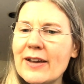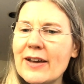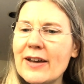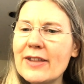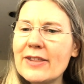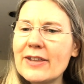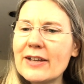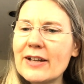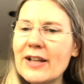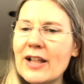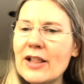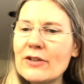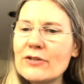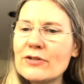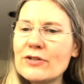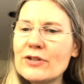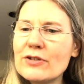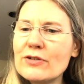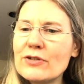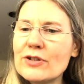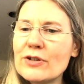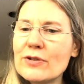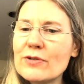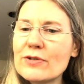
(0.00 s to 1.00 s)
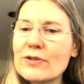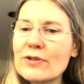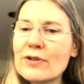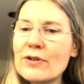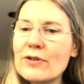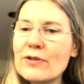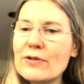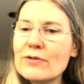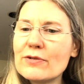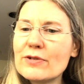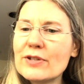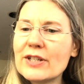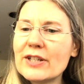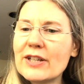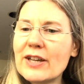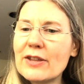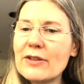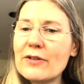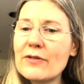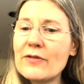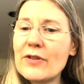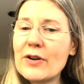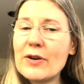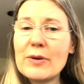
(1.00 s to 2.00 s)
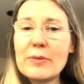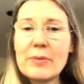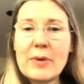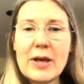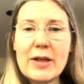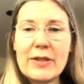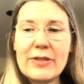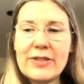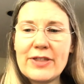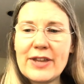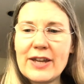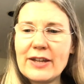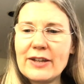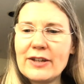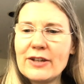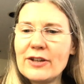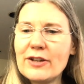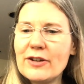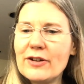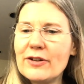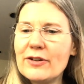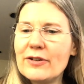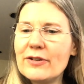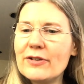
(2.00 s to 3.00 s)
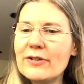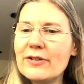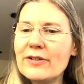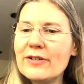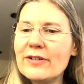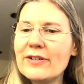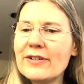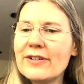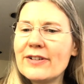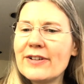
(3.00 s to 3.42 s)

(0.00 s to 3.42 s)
And the colors you chose go together very well. Thank you.